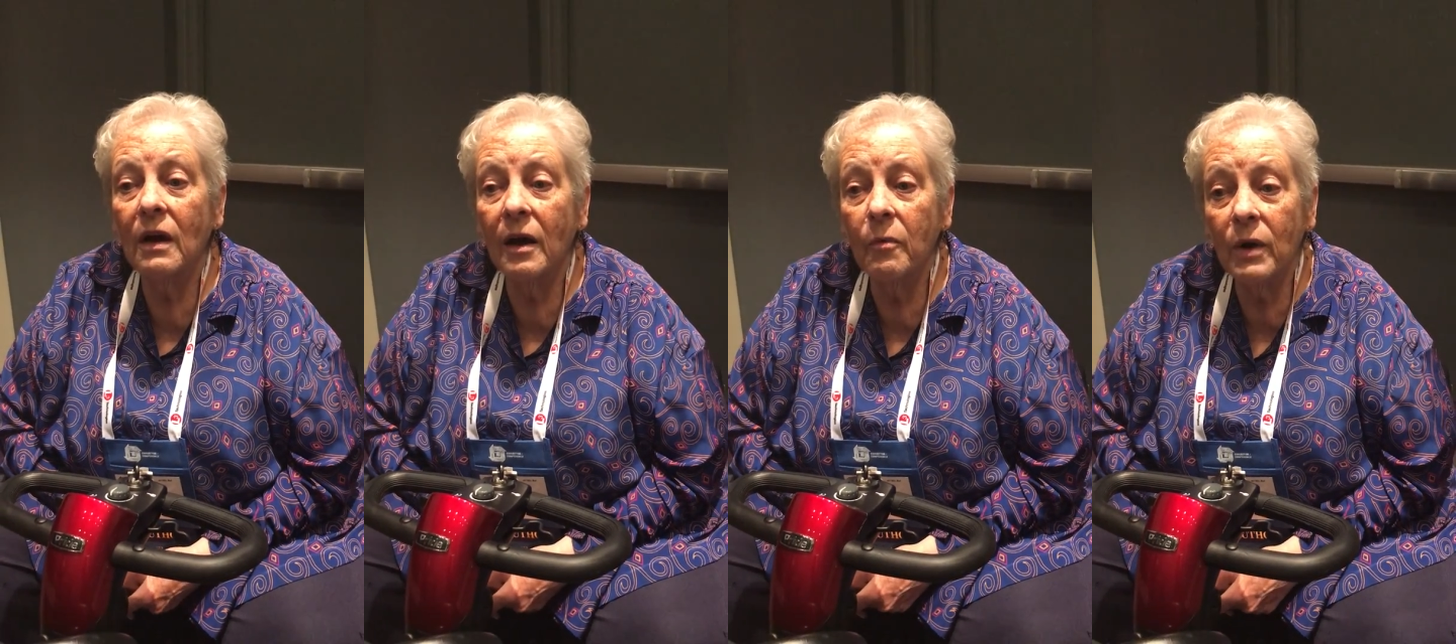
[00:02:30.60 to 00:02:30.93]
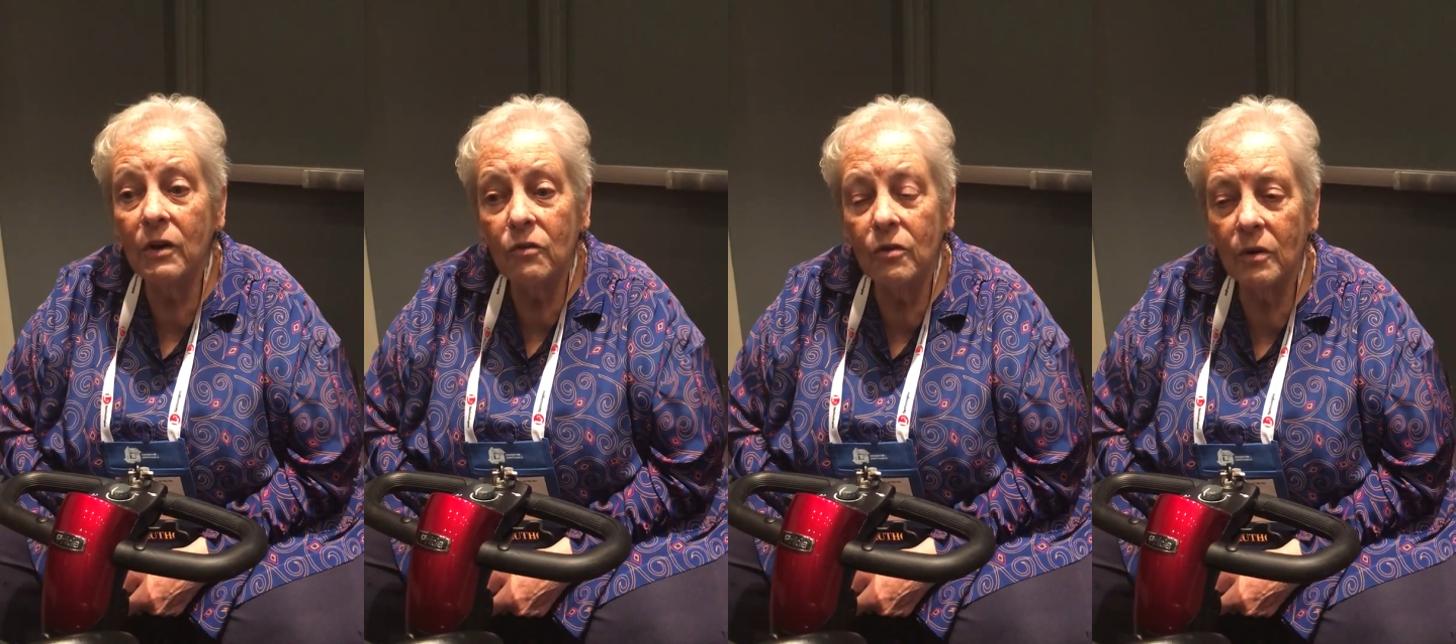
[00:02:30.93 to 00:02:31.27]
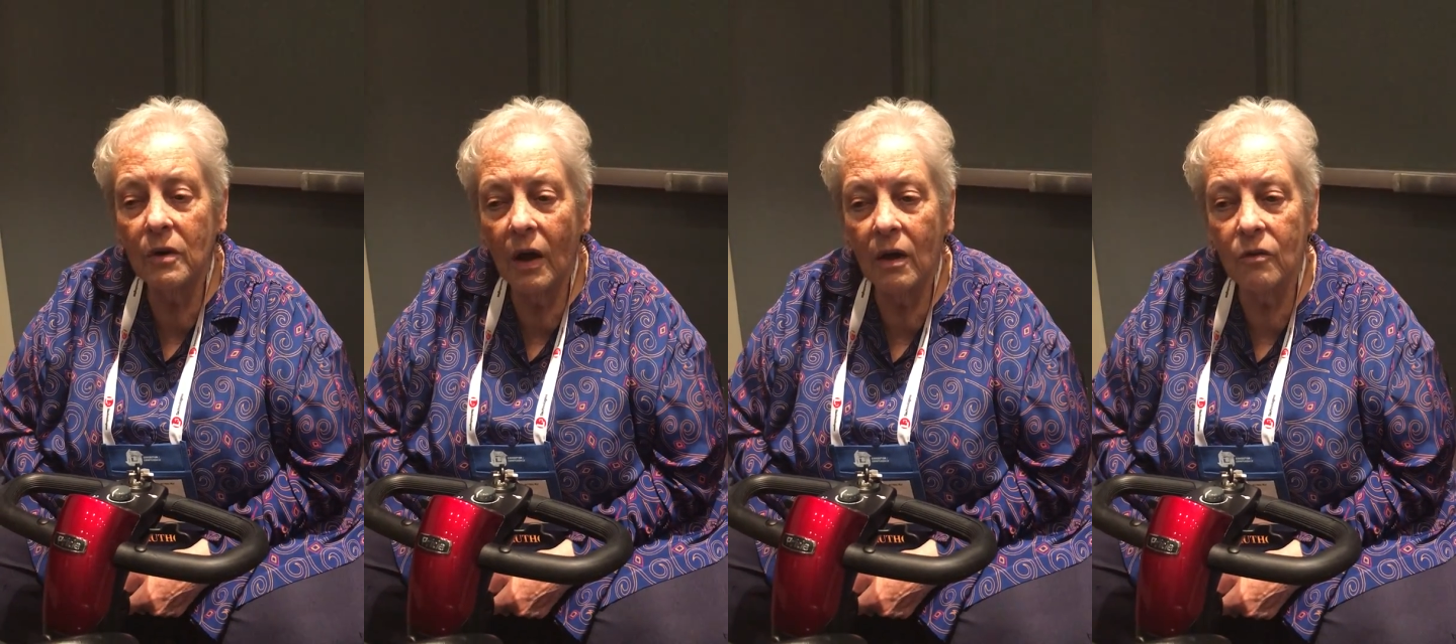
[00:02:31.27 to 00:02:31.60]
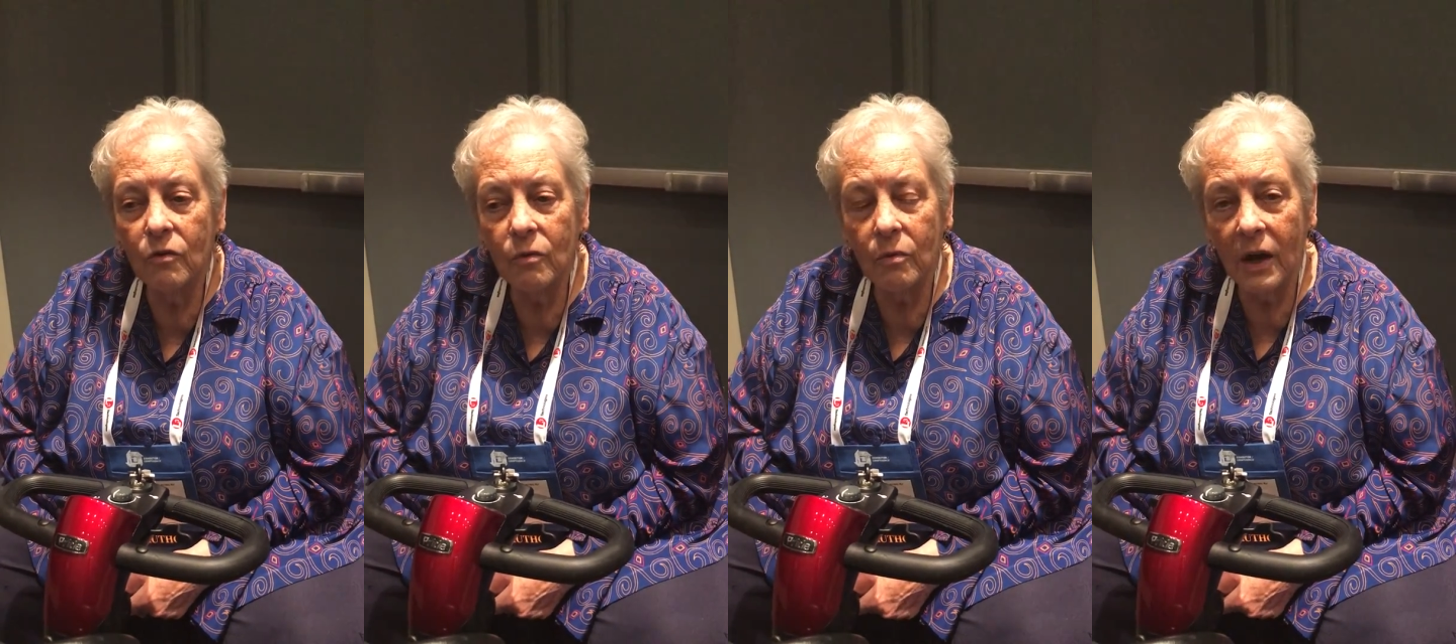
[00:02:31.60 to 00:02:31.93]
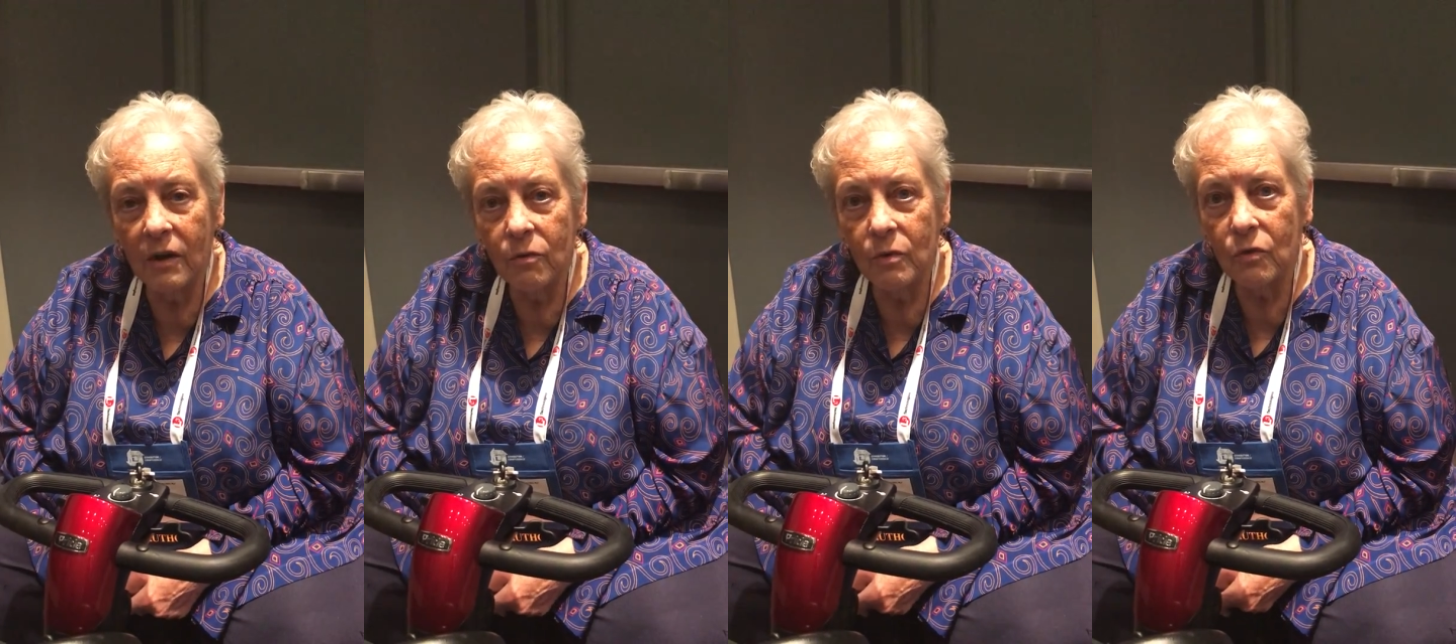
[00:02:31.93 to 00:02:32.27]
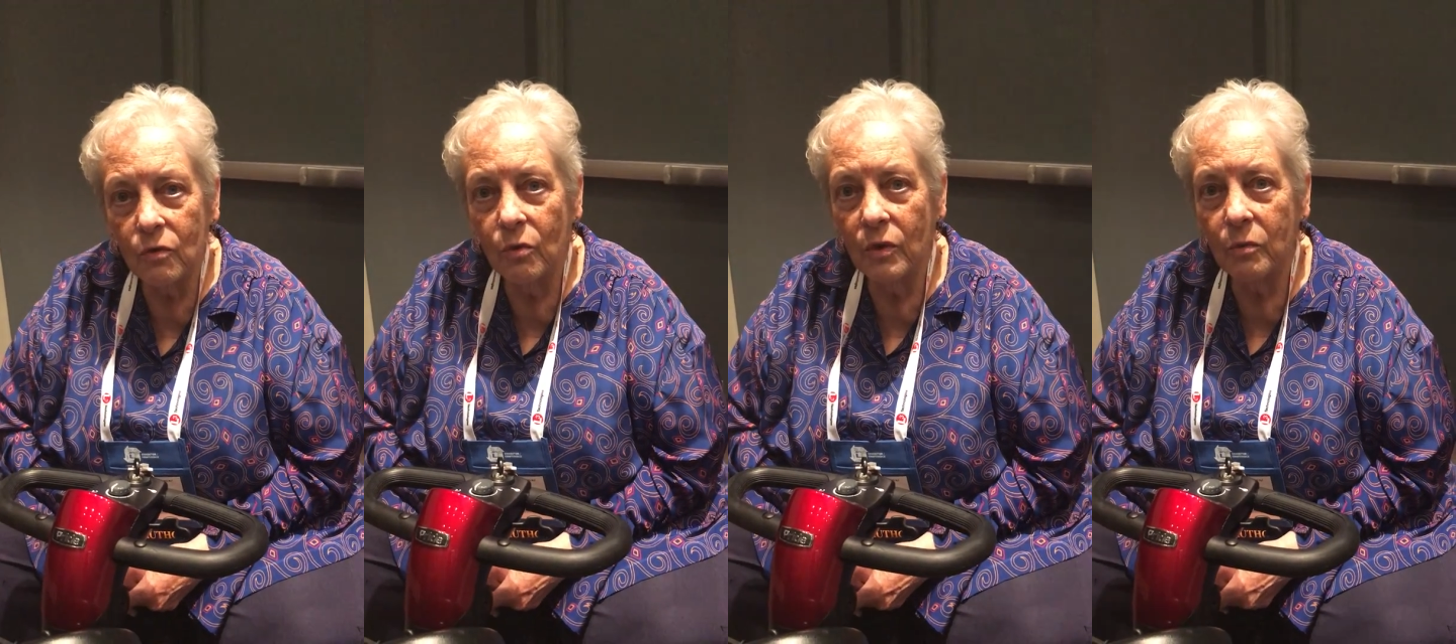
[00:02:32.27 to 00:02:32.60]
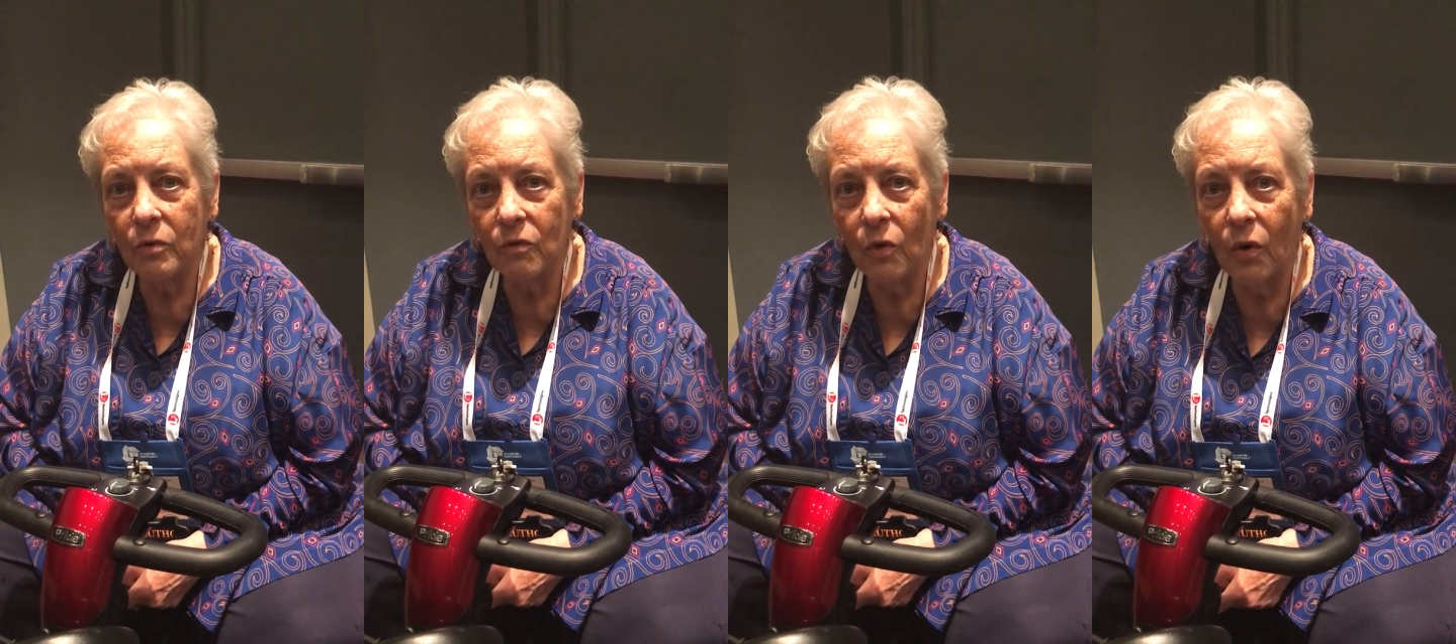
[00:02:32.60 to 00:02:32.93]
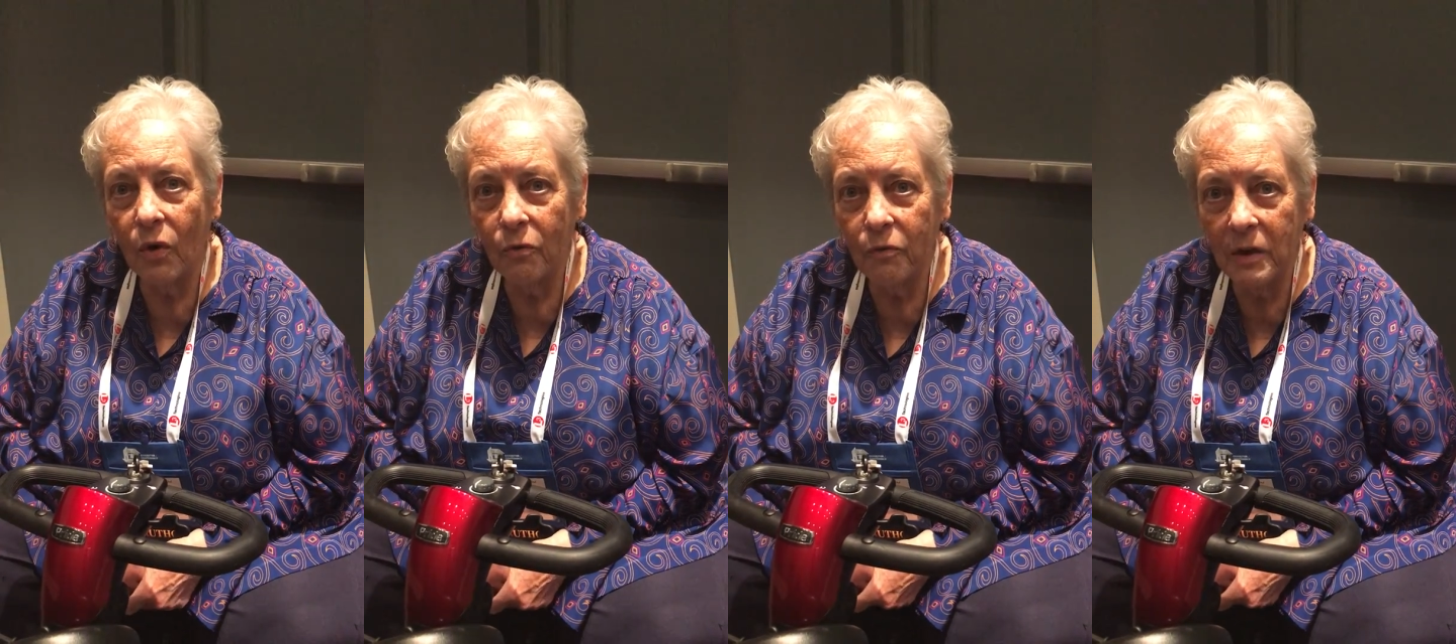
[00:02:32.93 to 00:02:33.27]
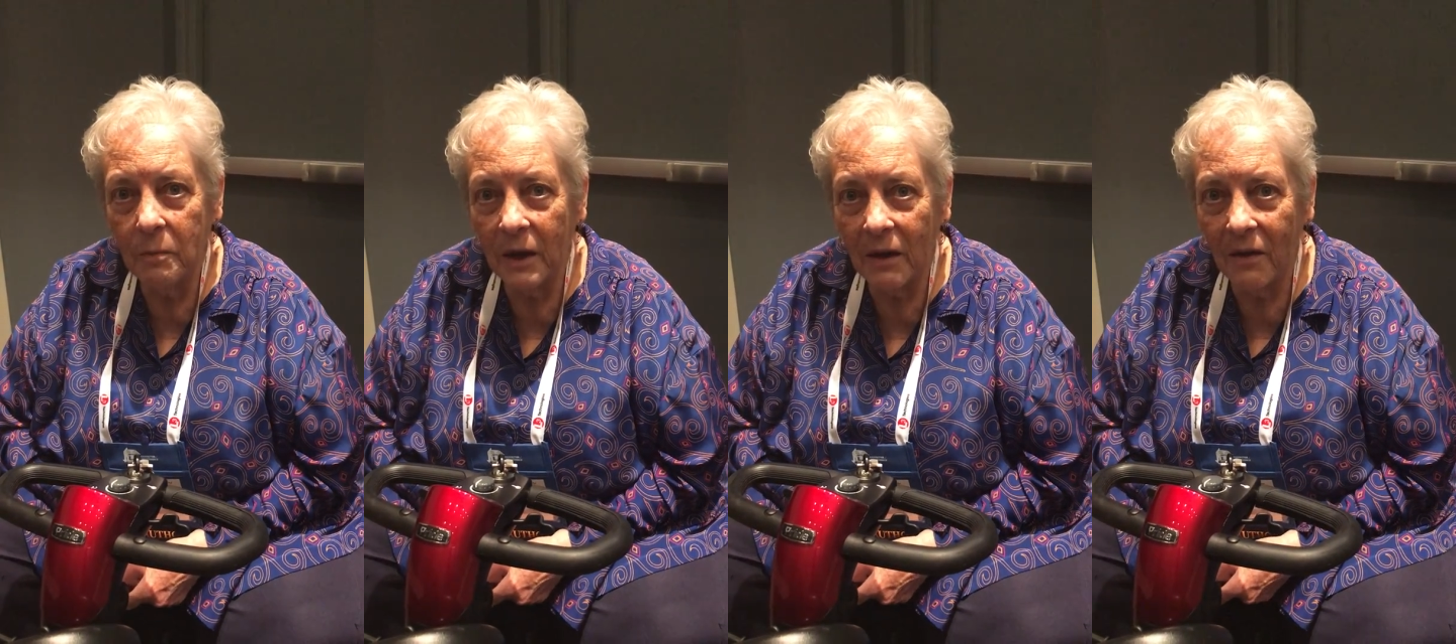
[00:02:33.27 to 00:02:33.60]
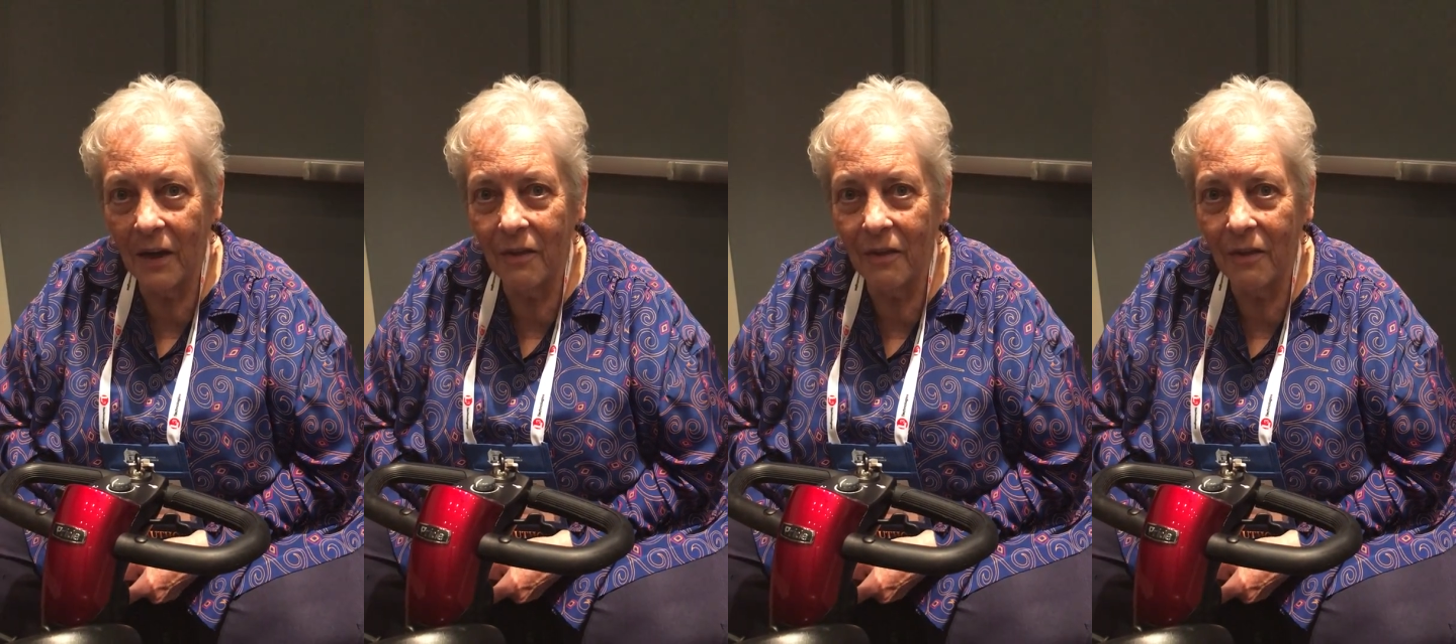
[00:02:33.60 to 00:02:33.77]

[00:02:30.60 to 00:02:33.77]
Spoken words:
I went to an undergraduate school that was all female,